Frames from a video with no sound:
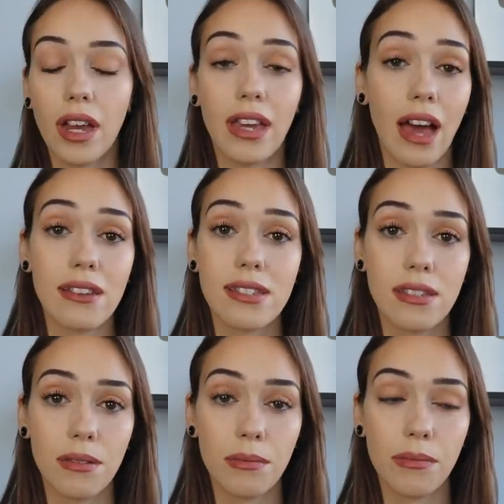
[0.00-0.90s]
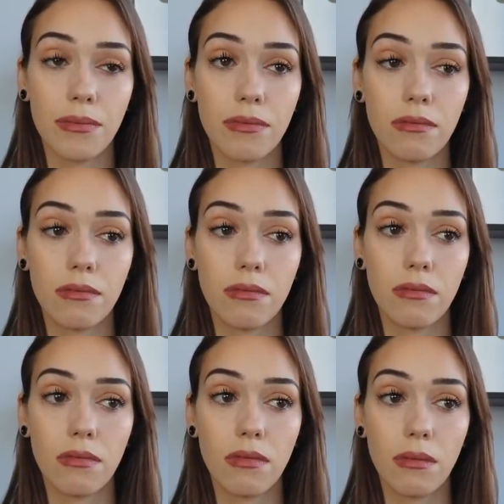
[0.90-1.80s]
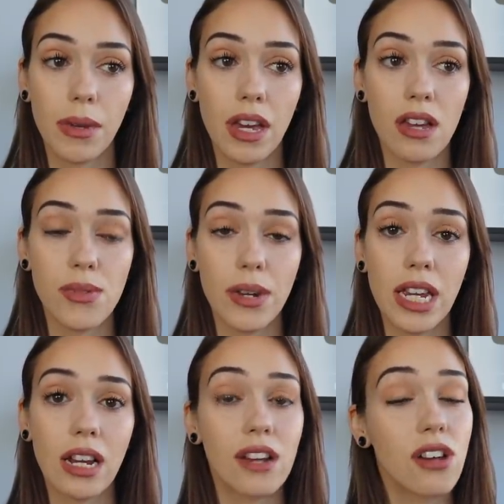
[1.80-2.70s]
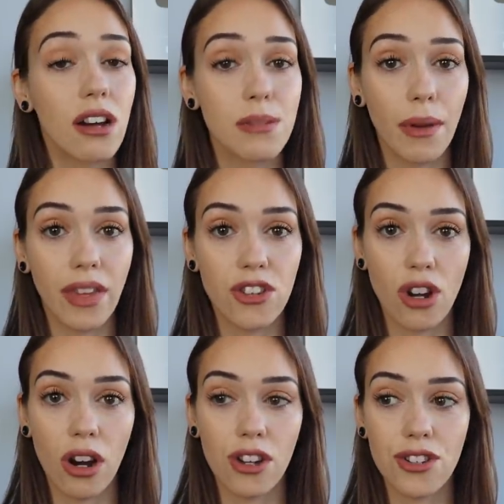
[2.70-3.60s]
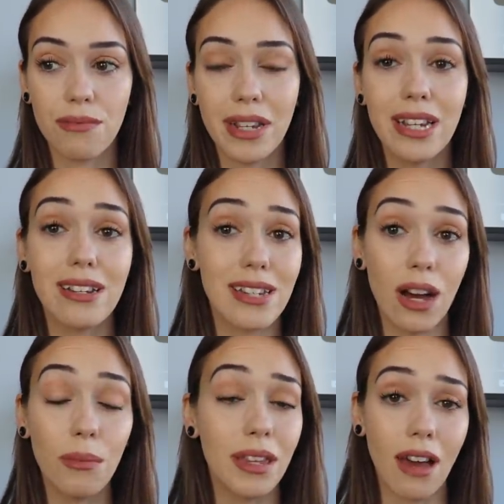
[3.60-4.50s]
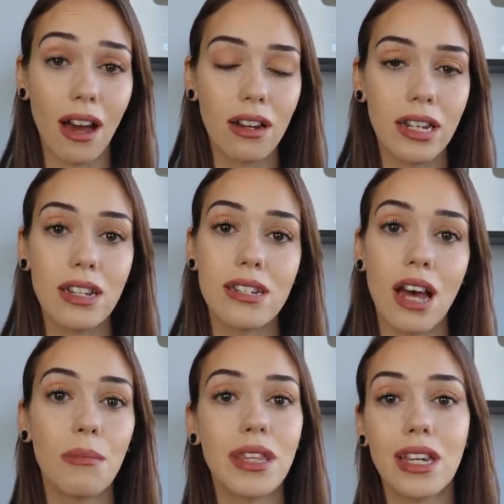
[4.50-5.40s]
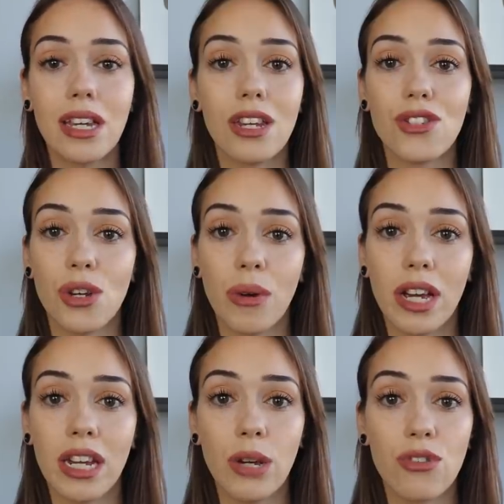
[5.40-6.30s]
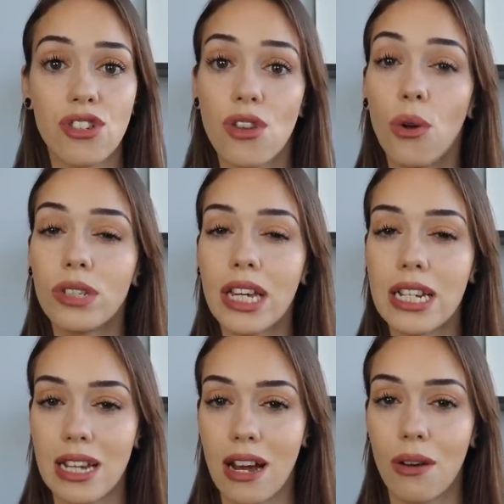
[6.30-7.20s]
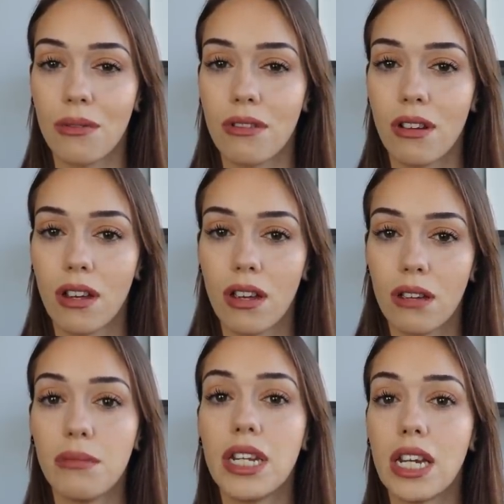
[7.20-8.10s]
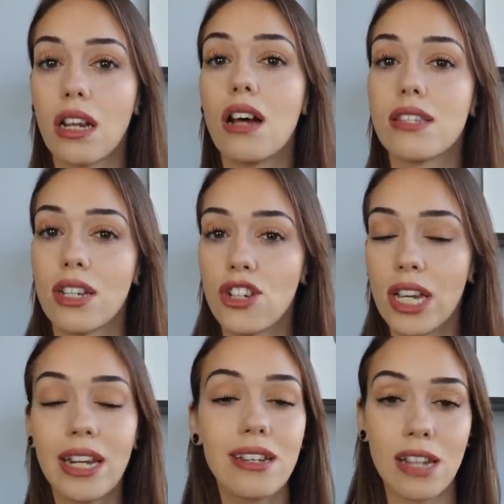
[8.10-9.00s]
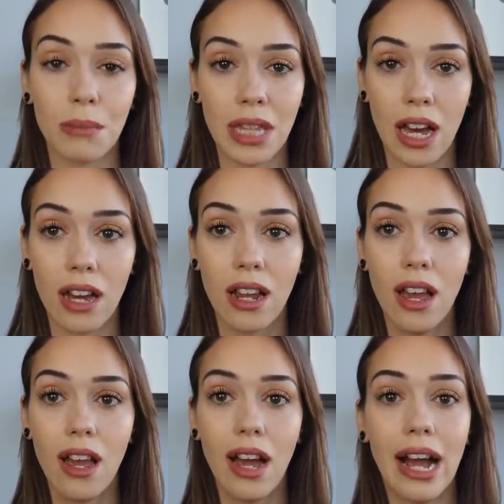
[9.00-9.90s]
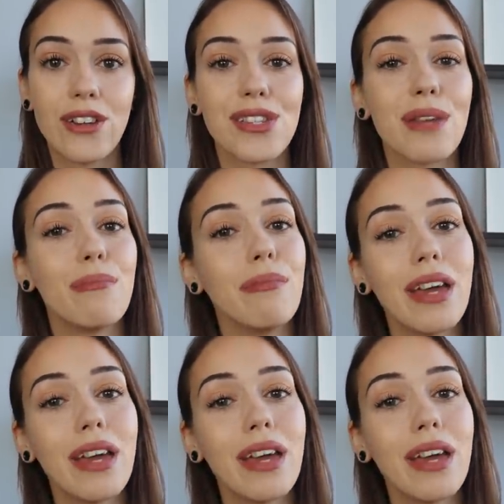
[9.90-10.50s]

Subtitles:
a guess. Because when he and I talked about that charge, he didn't tell me that. He didn't tell me that he didn't do it and he was just holding it down. Meaning not snitching. He didn't tell me that. I just said,